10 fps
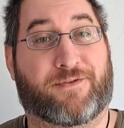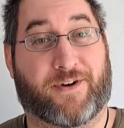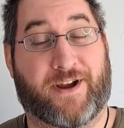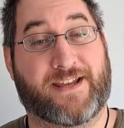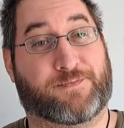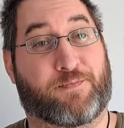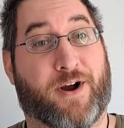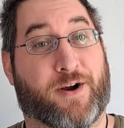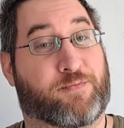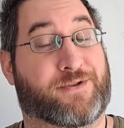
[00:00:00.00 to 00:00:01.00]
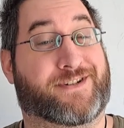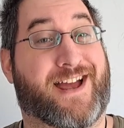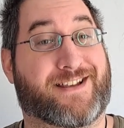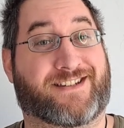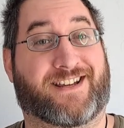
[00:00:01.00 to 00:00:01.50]
for his part,
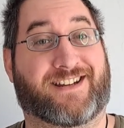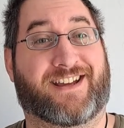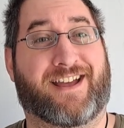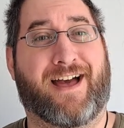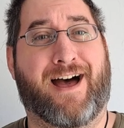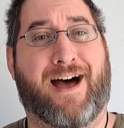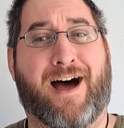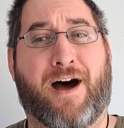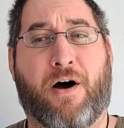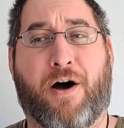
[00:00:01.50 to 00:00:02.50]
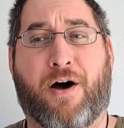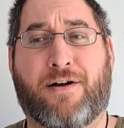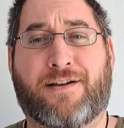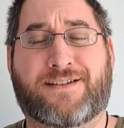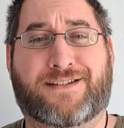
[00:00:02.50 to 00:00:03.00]
protested,
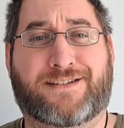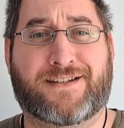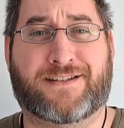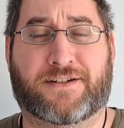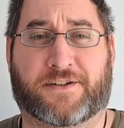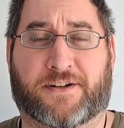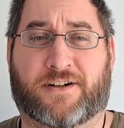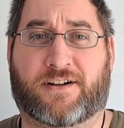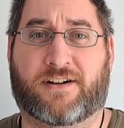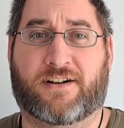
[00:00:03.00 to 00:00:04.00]
"Sister,